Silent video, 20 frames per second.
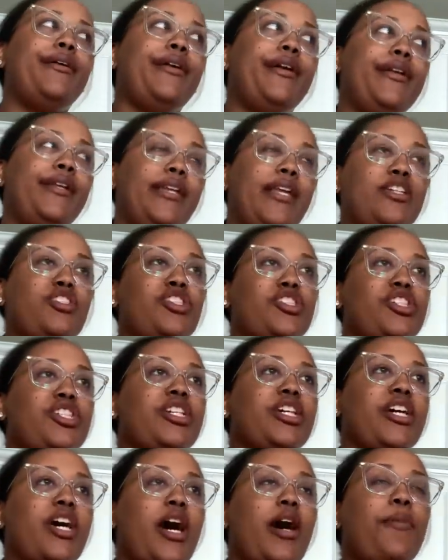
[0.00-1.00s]
an electrician to
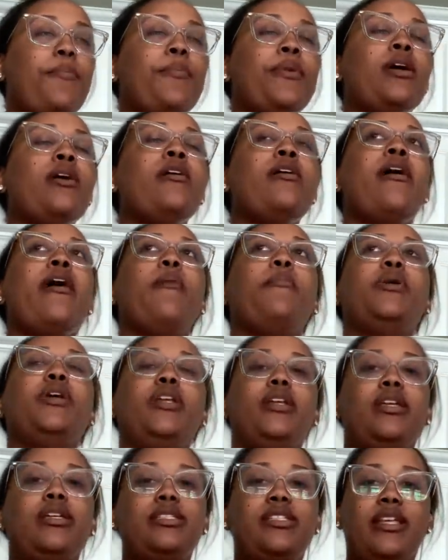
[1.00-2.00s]
come put
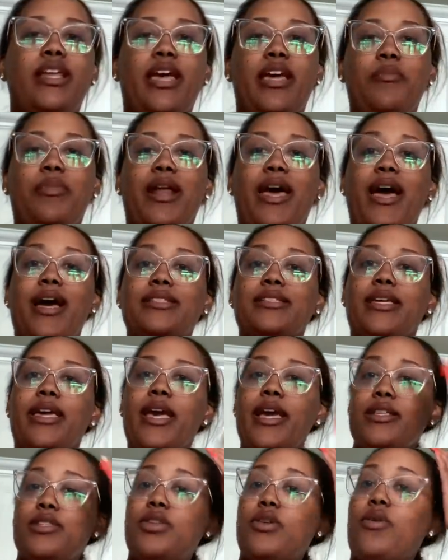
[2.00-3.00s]
it in today, but I had to
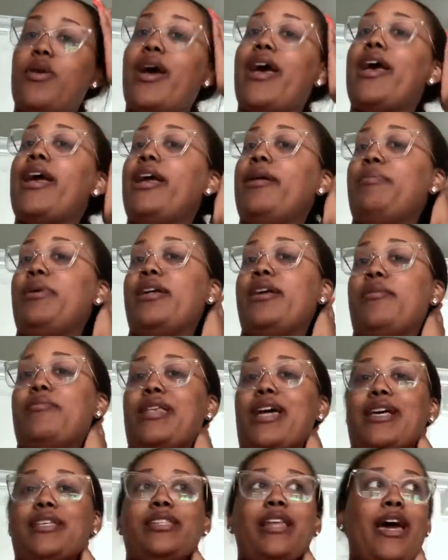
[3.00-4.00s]
cancel at eight p m
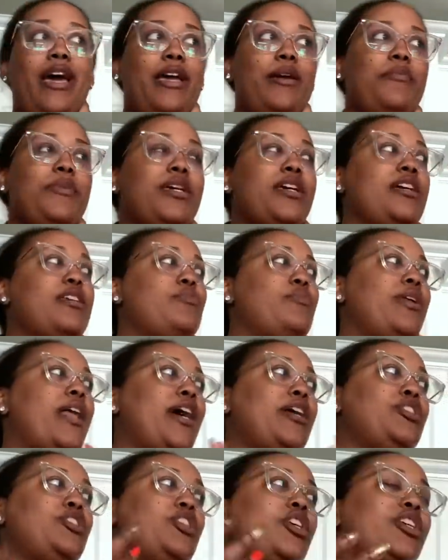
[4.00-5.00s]
last night because when I
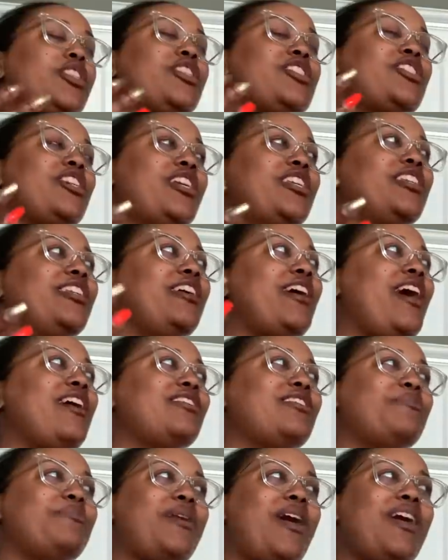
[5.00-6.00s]
took the chandelier out
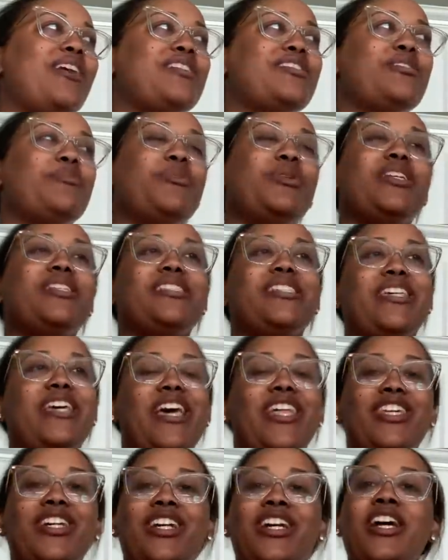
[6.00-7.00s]
the box to put it
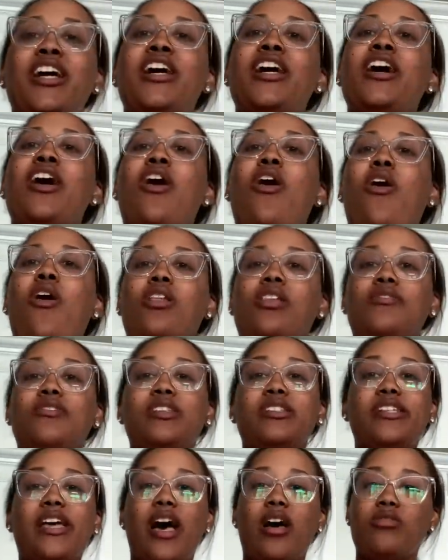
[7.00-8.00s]
together, all of the
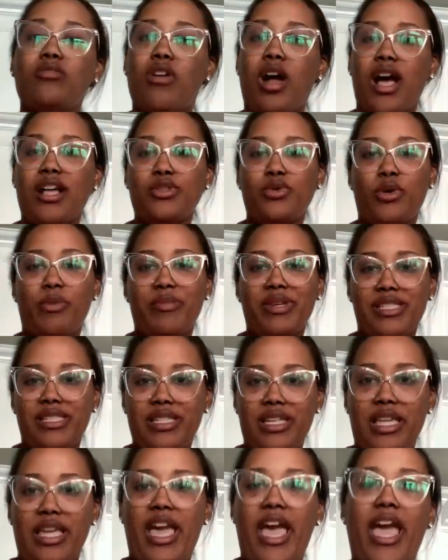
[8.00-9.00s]
down rods were
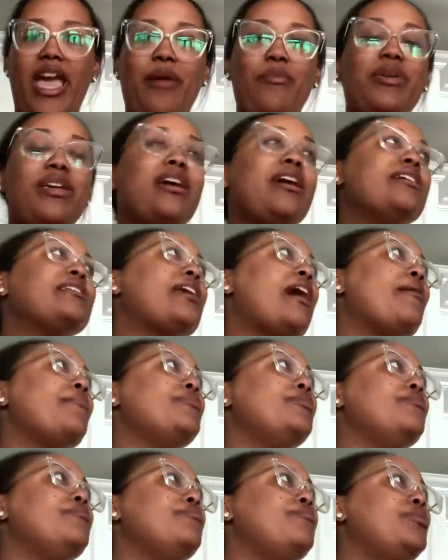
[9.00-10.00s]
missing, and because I'm
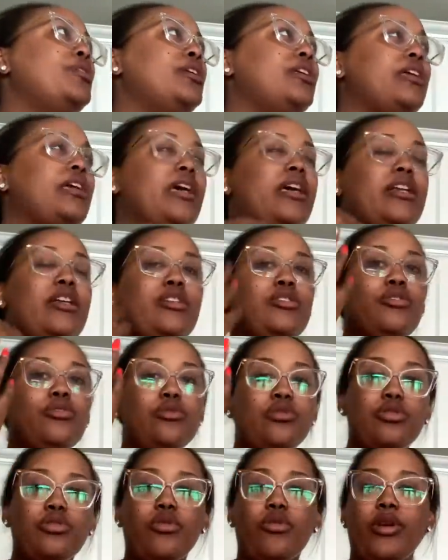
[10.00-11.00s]
putting it in a
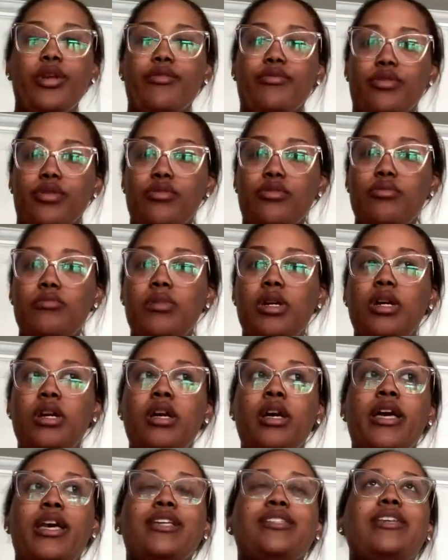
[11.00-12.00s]
two-story room,
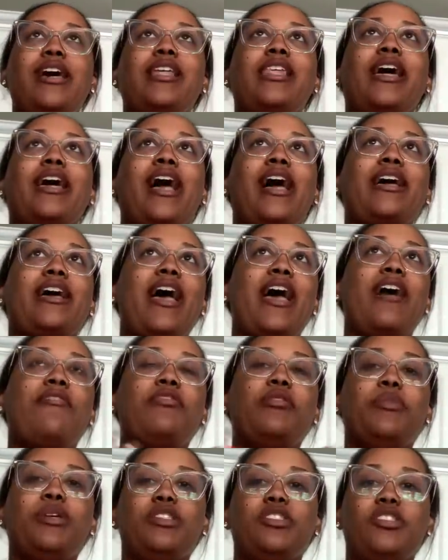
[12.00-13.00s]
it's not like I could have
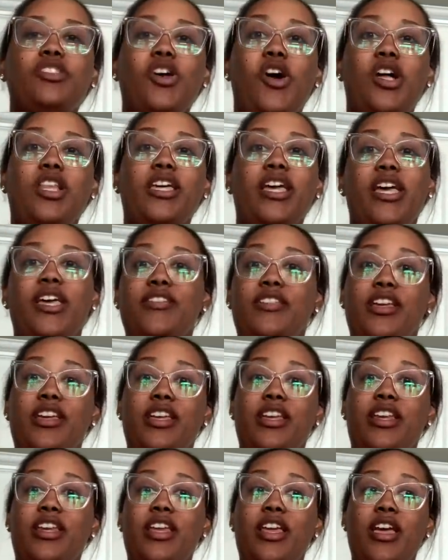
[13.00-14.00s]
him install it and
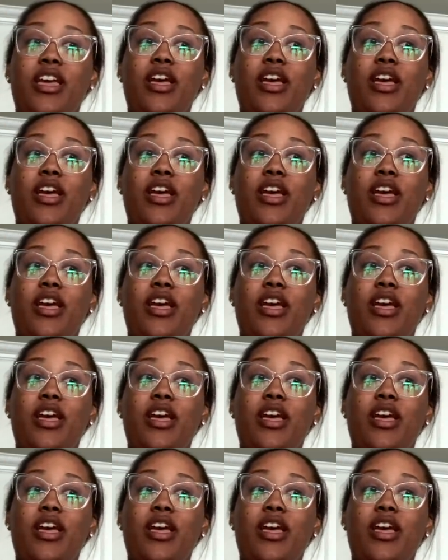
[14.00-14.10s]
then